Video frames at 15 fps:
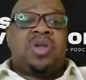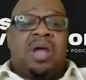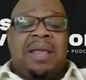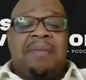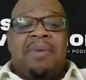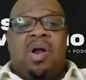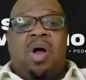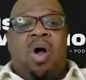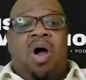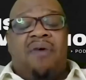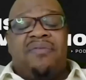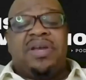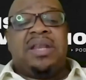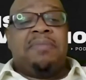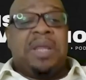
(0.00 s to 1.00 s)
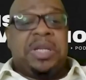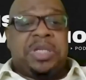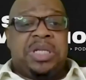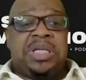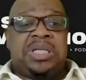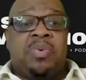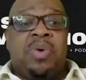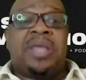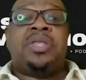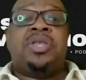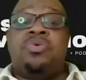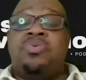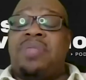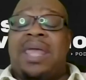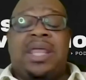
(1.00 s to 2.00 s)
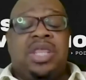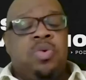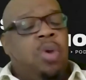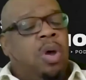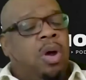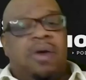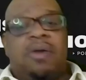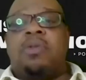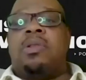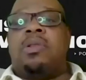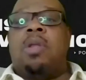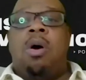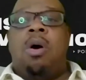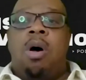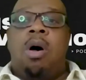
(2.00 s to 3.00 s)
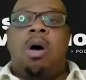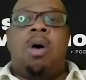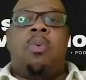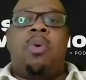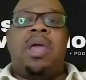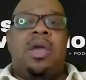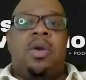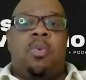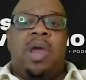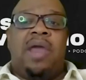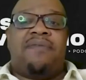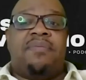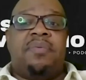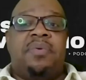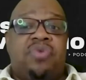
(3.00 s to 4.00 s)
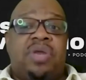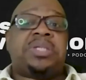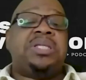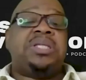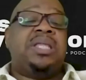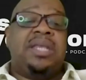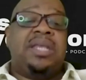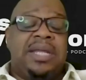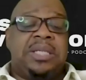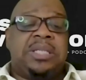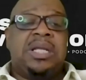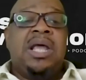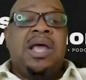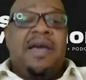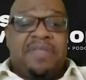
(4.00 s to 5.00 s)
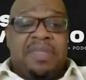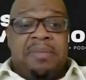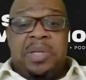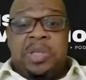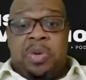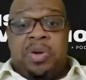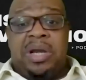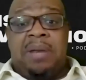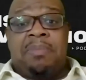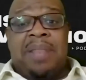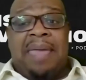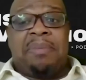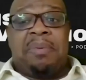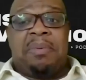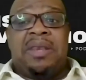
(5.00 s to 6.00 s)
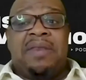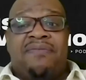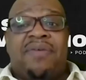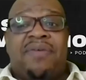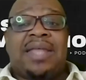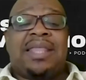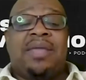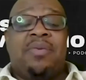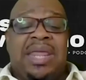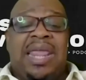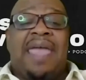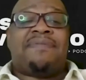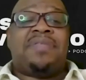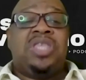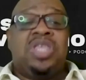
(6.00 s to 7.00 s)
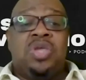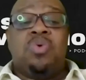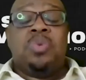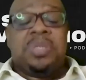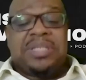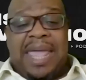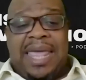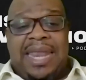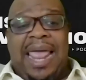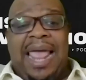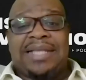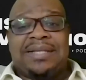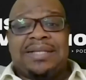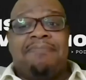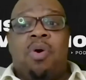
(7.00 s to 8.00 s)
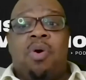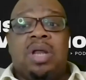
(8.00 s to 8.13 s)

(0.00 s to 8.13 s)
talking about Harvard admission is the way to do that, you are a long way away from addressing the needs of the majority of black people. And the fact that we have to use that as a